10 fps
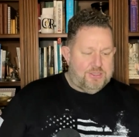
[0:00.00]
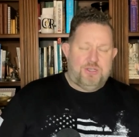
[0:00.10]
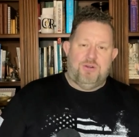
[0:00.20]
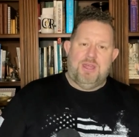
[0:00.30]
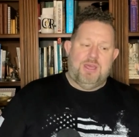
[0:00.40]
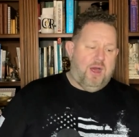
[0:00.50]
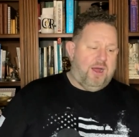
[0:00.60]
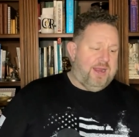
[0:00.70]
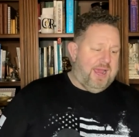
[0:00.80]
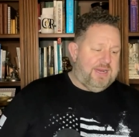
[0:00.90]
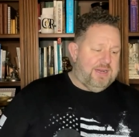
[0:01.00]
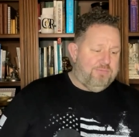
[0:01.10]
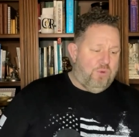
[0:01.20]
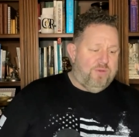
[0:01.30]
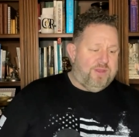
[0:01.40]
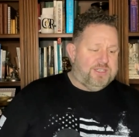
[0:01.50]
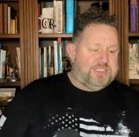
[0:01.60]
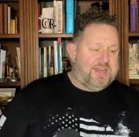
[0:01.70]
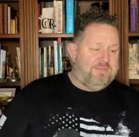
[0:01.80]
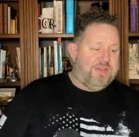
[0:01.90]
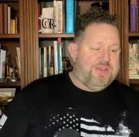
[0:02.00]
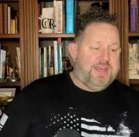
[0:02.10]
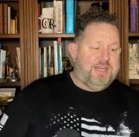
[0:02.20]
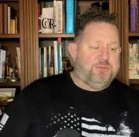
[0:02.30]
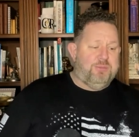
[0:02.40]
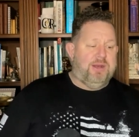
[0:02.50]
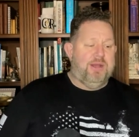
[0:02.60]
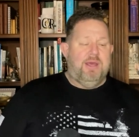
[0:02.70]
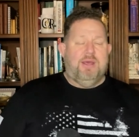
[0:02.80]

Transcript: certainly God hated more than seven things, but